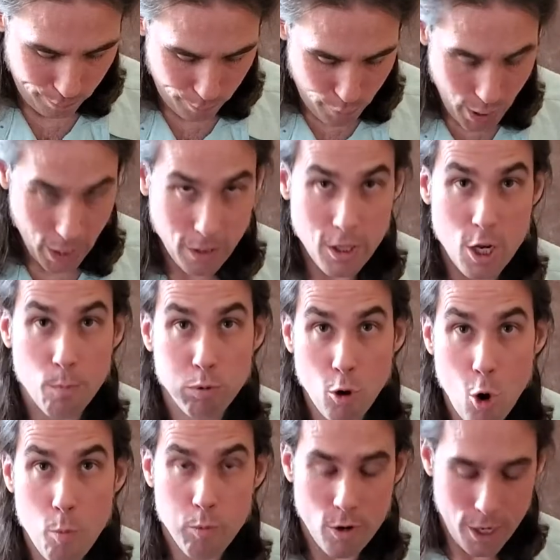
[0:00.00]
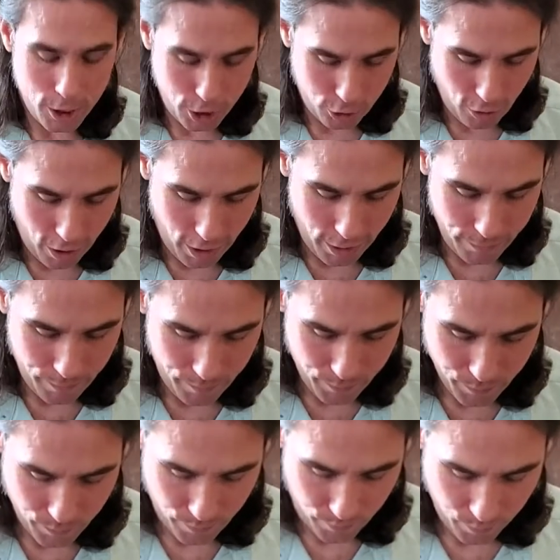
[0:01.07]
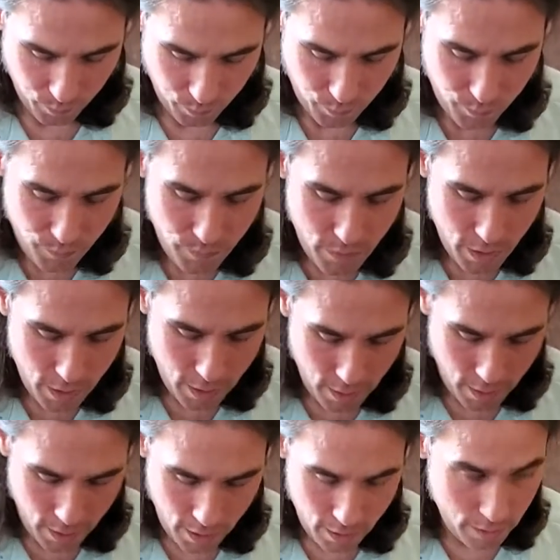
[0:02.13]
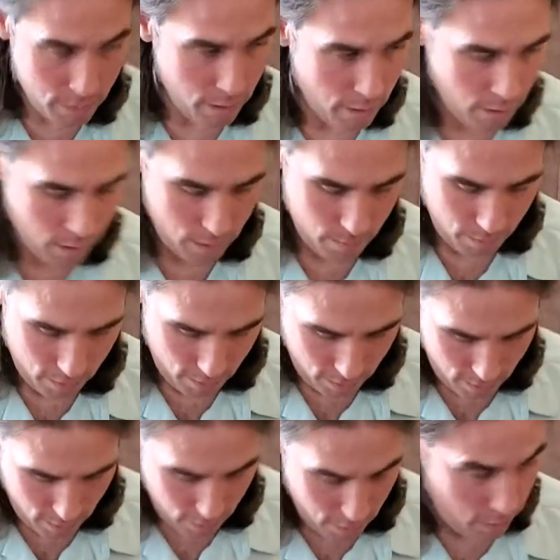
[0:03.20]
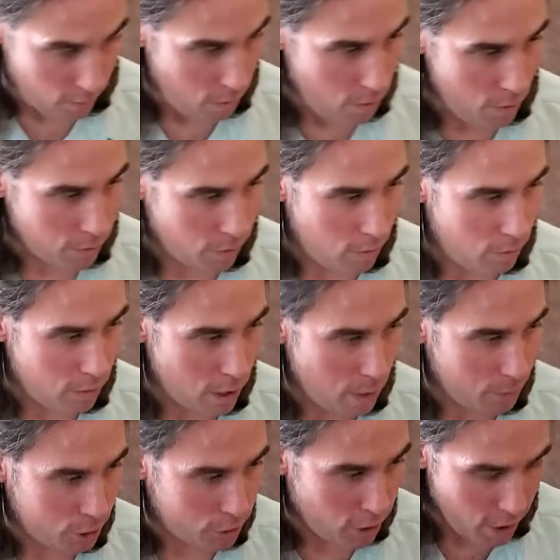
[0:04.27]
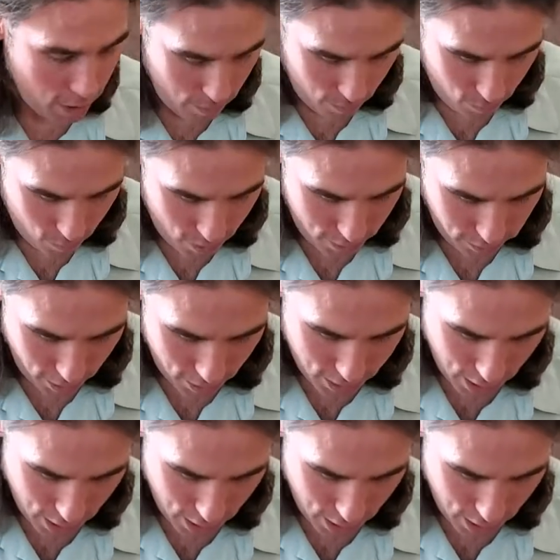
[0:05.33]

pick the appropriate string. And I'm going to also demonstrate with Led